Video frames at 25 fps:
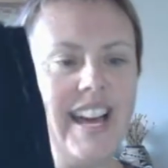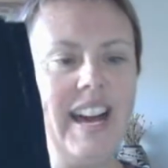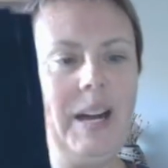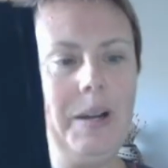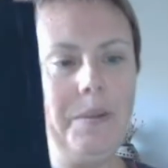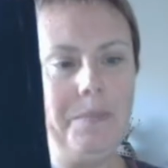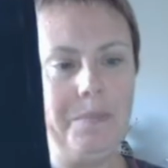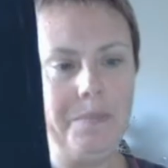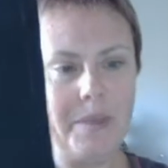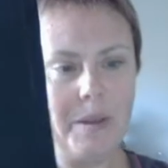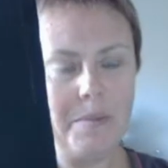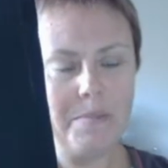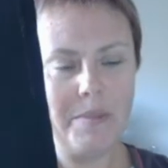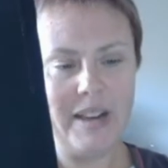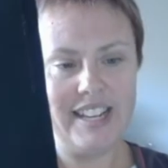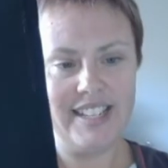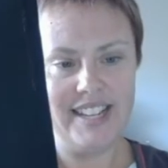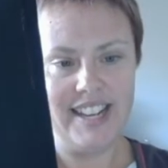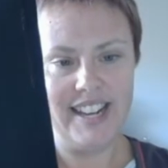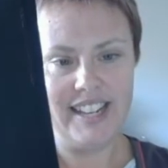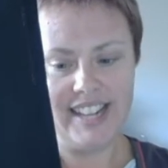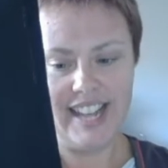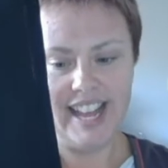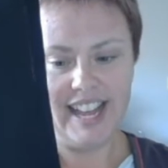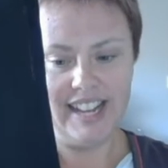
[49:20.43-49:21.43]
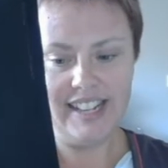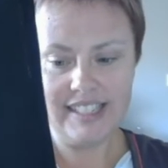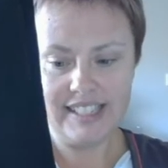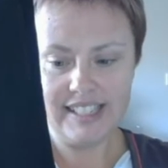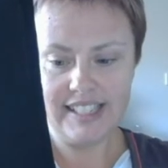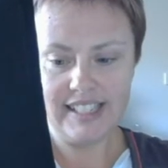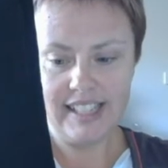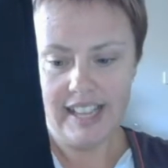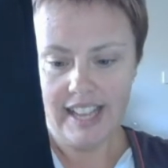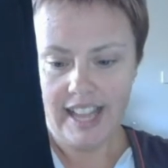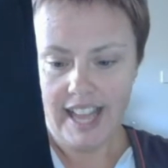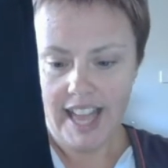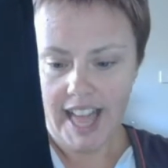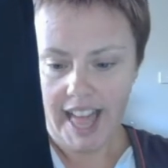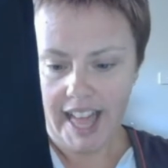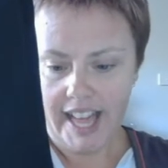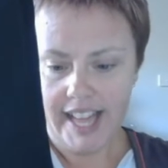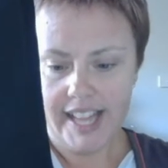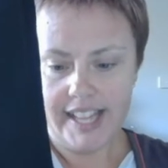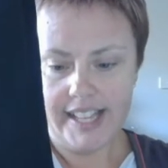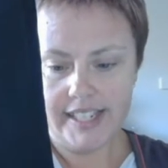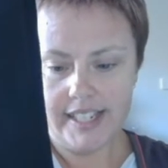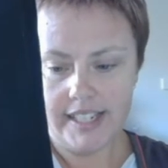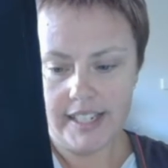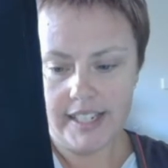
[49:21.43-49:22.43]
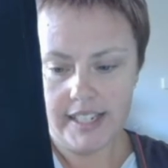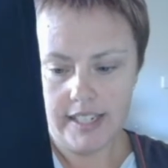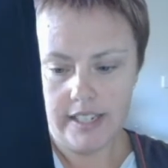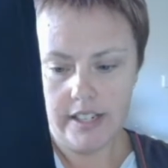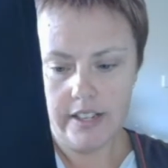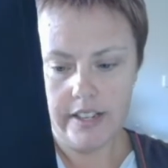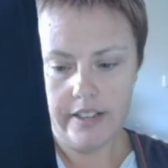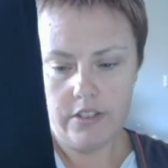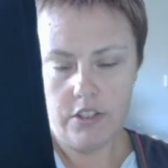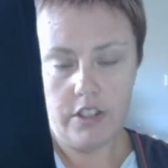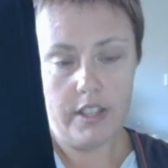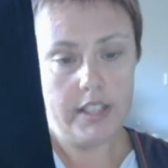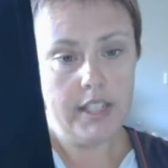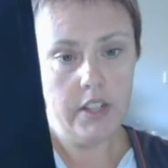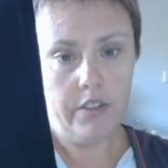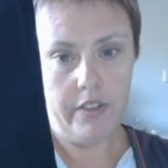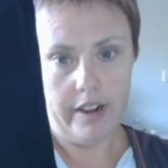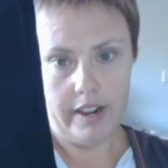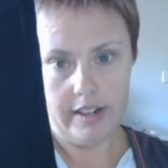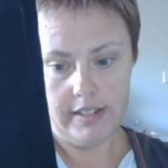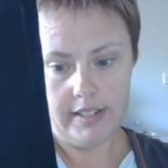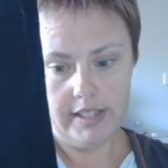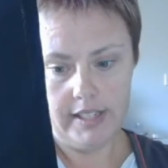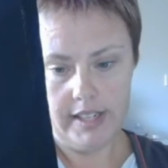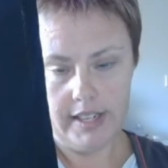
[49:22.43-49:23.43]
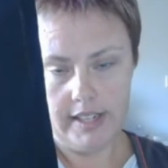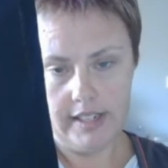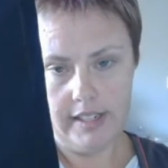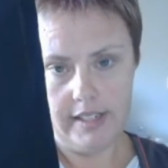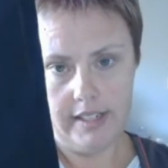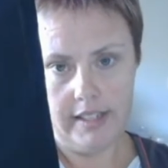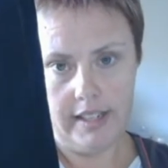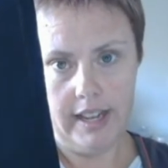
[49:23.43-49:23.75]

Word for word: and just in round six, um,